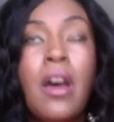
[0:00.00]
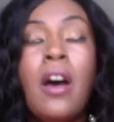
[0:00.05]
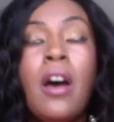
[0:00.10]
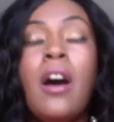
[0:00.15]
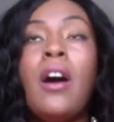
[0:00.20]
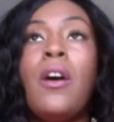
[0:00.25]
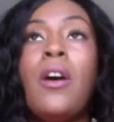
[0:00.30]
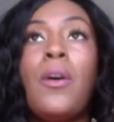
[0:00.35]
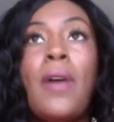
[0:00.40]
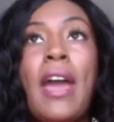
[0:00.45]

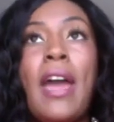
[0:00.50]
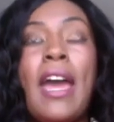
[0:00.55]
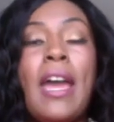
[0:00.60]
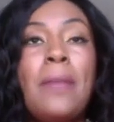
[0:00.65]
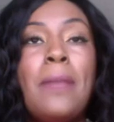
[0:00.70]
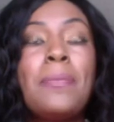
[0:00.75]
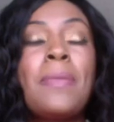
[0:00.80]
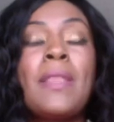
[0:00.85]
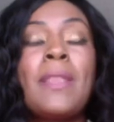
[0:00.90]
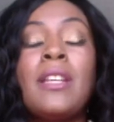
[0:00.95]

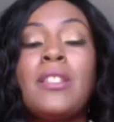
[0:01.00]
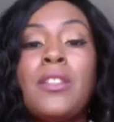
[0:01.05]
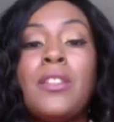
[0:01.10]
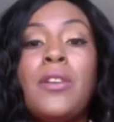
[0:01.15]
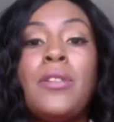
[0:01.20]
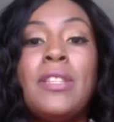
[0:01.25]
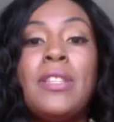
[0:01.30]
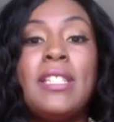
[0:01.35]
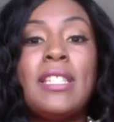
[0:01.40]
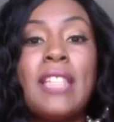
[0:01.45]
Okay,
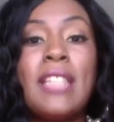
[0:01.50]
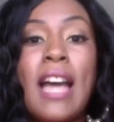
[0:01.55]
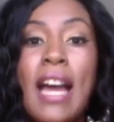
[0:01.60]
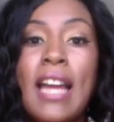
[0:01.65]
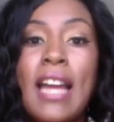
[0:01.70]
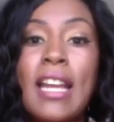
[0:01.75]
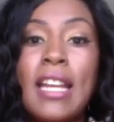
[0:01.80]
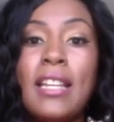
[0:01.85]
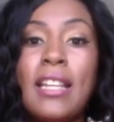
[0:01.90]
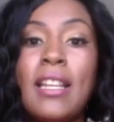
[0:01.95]
so the
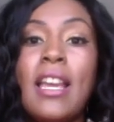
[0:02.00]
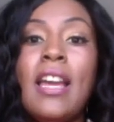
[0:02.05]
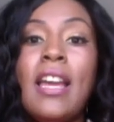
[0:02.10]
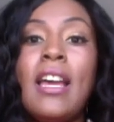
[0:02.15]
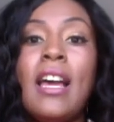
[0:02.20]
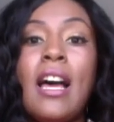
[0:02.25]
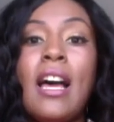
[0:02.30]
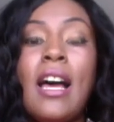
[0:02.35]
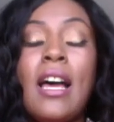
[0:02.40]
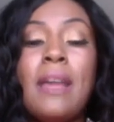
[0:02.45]
sign
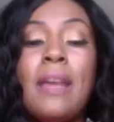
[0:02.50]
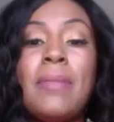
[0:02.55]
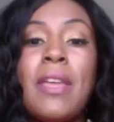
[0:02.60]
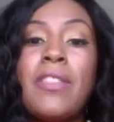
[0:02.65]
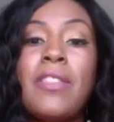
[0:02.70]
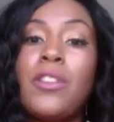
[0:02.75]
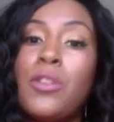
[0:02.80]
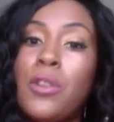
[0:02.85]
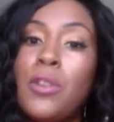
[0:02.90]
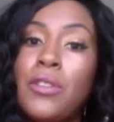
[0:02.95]

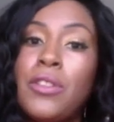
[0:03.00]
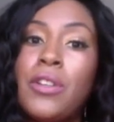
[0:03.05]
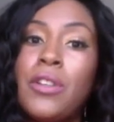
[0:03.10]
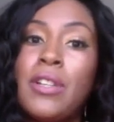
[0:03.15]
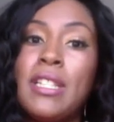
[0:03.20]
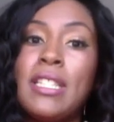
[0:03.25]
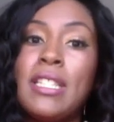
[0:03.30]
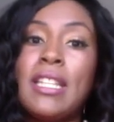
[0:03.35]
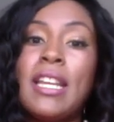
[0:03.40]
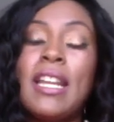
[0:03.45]
that the North
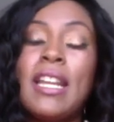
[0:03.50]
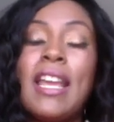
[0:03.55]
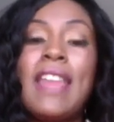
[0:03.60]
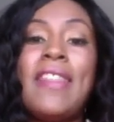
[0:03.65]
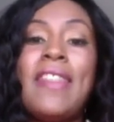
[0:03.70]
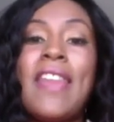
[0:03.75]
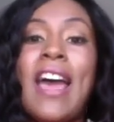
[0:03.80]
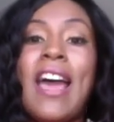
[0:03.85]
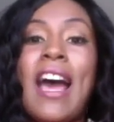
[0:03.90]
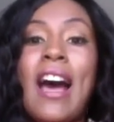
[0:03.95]
Node is in
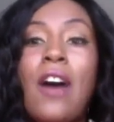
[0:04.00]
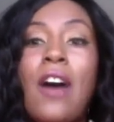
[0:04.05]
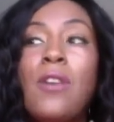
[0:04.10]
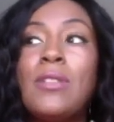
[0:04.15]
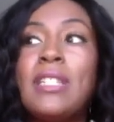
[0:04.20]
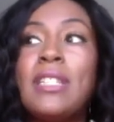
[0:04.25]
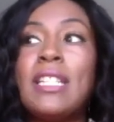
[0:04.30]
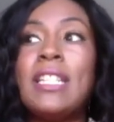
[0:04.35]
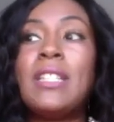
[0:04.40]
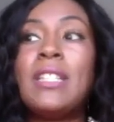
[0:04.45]
and the
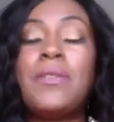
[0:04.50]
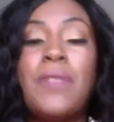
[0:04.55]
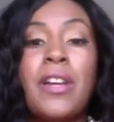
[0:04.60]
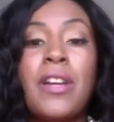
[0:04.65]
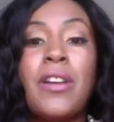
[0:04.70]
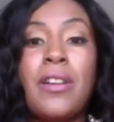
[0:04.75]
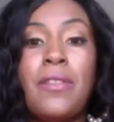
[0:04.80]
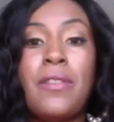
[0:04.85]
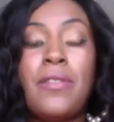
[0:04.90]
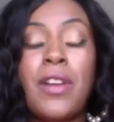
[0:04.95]
house is
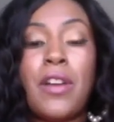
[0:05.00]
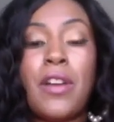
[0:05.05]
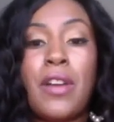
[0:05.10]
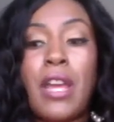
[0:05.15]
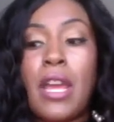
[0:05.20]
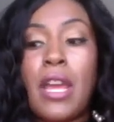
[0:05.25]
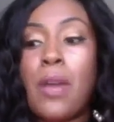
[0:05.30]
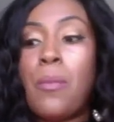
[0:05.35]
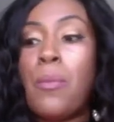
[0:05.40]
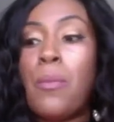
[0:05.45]
very,
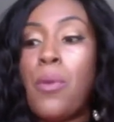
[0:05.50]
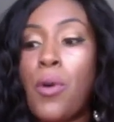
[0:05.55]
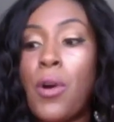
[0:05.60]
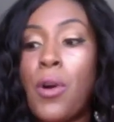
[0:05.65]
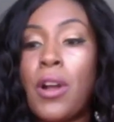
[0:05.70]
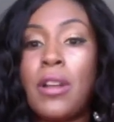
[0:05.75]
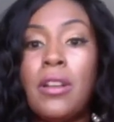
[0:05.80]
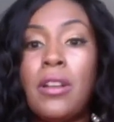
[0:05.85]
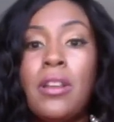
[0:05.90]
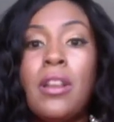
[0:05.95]
very
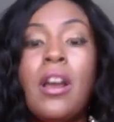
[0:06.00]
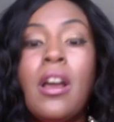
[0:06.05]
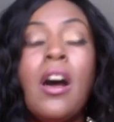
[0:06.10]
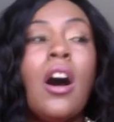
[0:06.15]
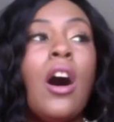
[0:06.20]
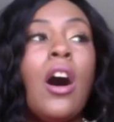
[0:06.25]
important.